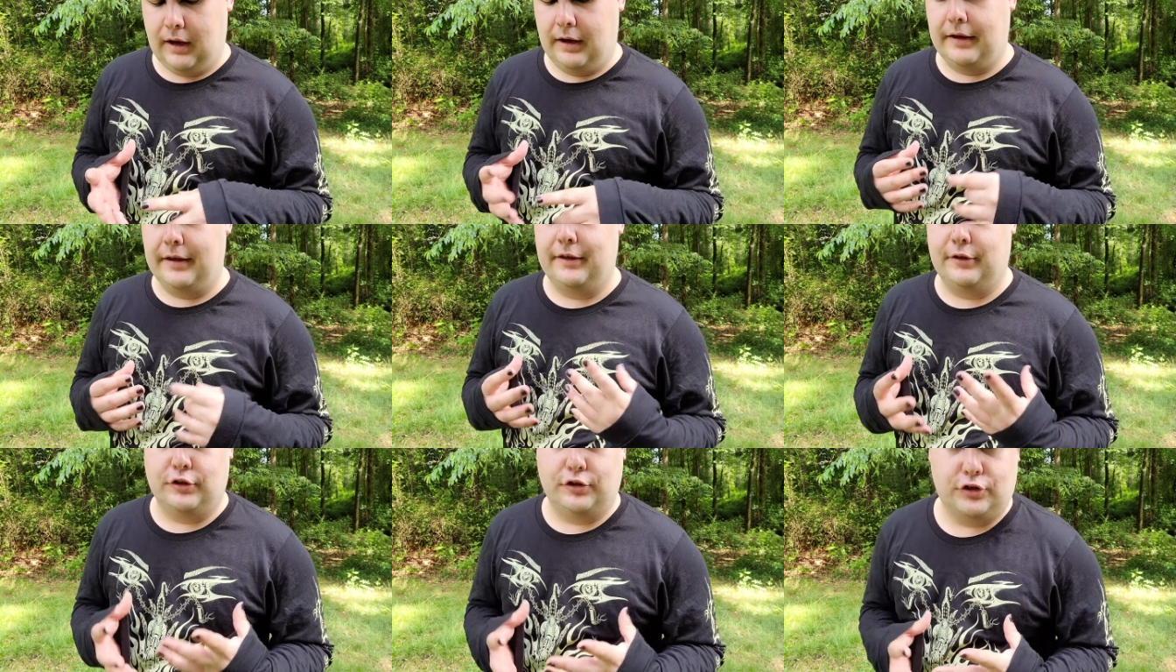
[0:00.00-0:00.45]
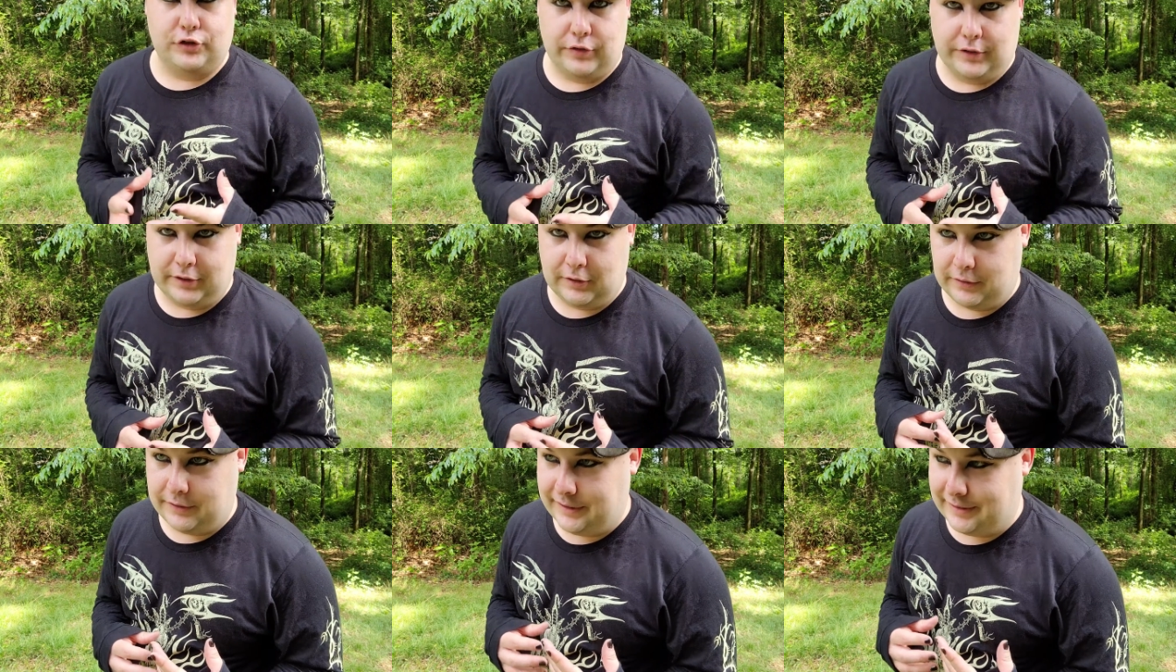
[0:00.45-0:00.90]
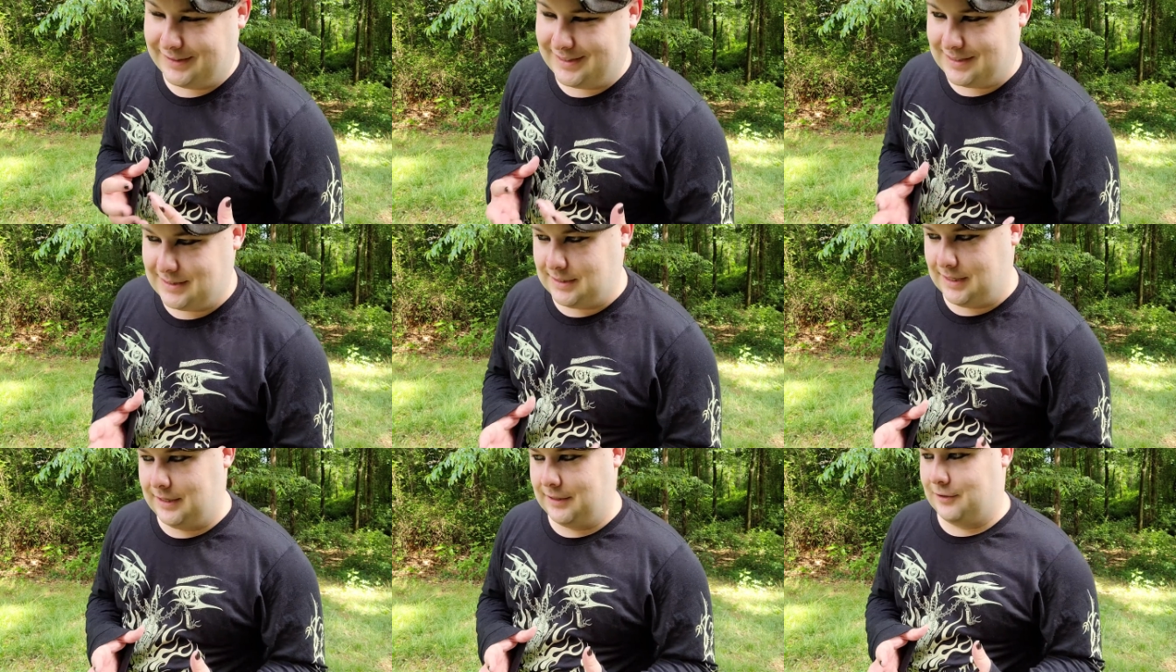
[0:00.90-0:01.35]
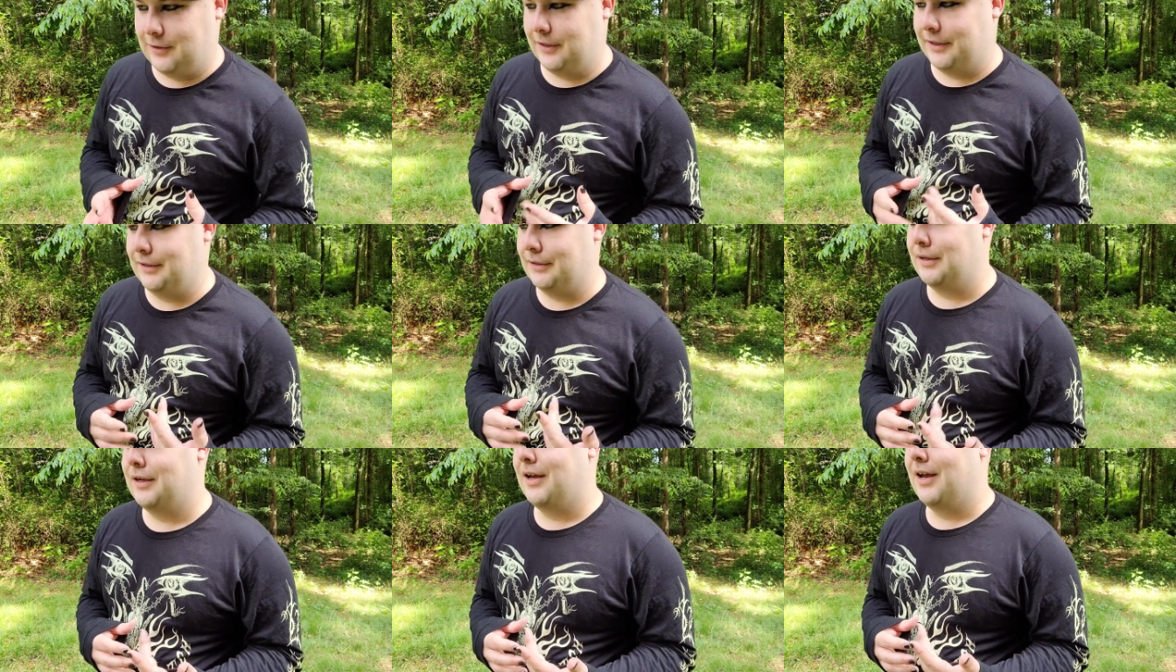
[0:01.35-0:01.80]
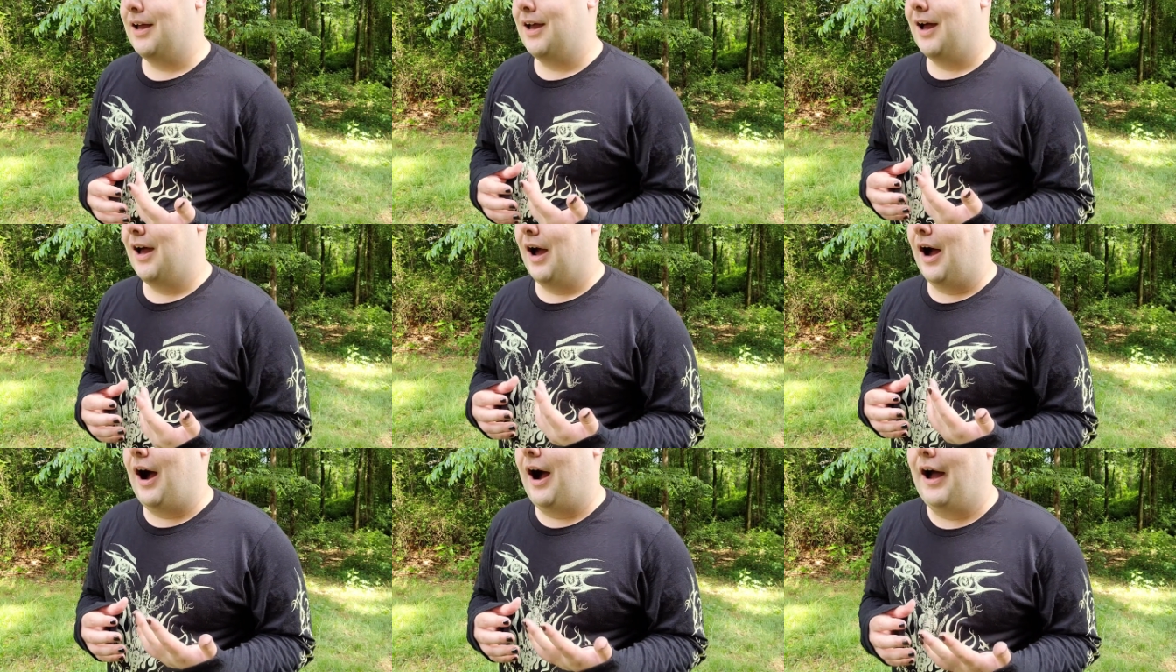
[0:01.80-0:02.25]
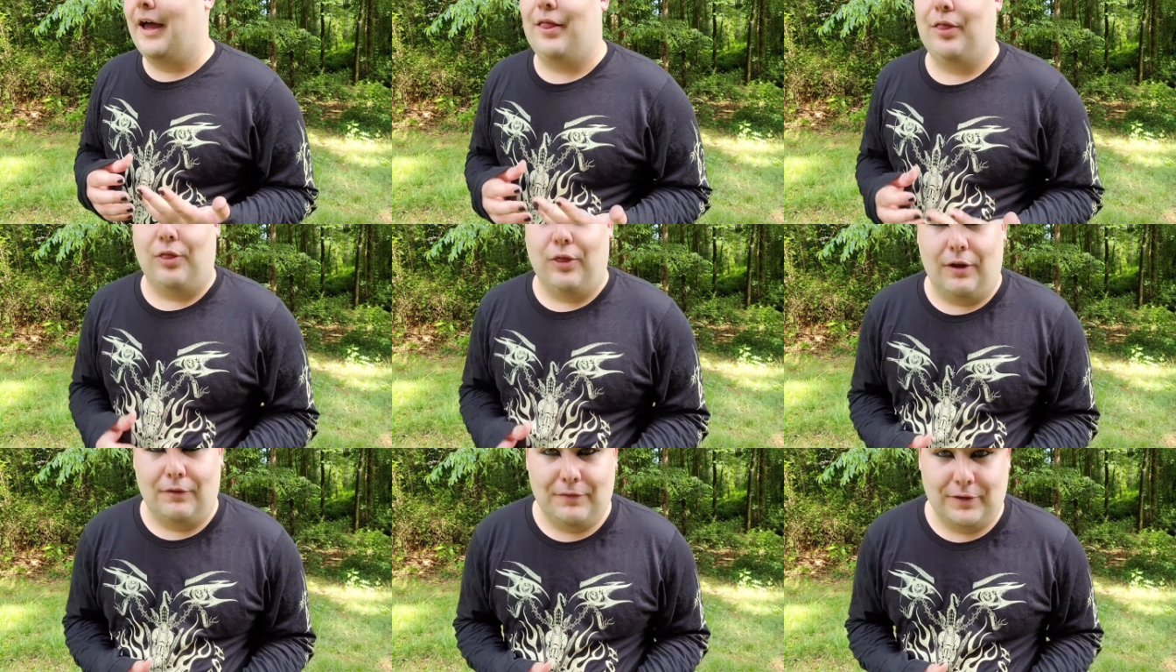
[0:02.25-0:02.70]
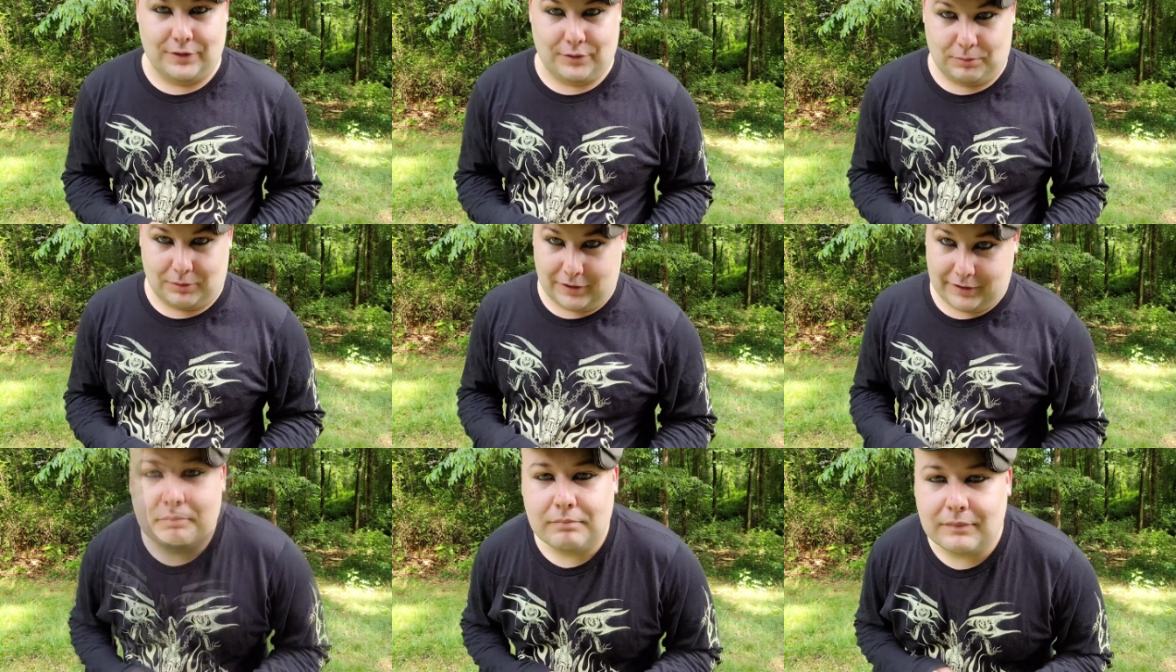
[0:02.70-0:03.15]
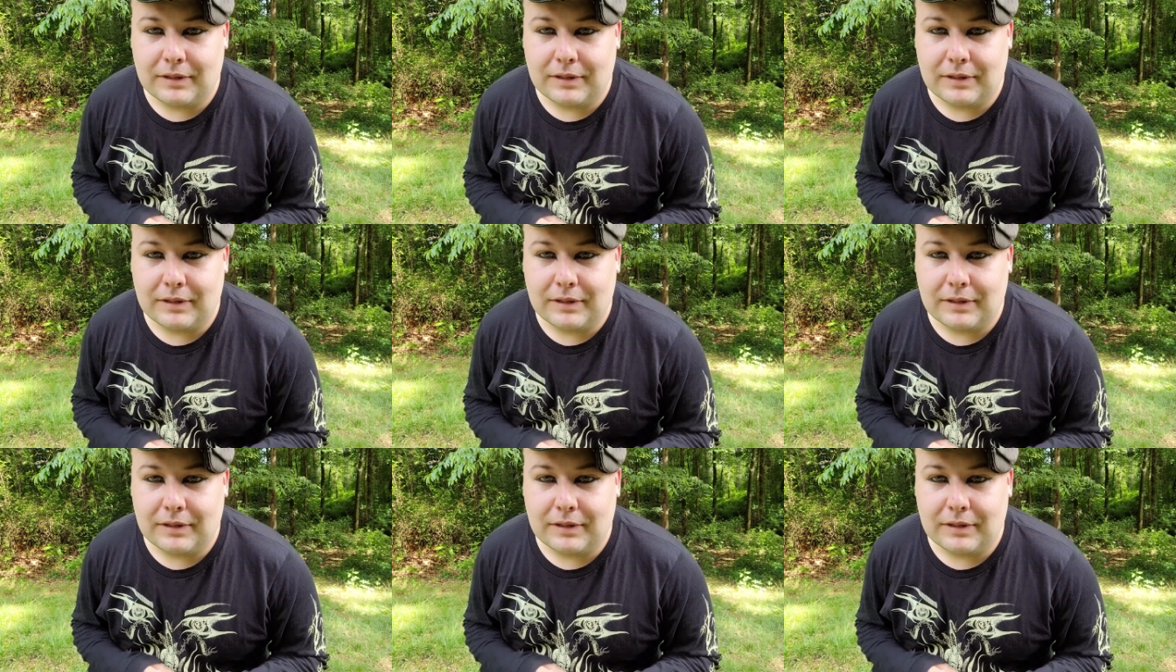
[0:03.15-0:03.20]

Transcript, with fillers: illustrator and designer, and I love his work.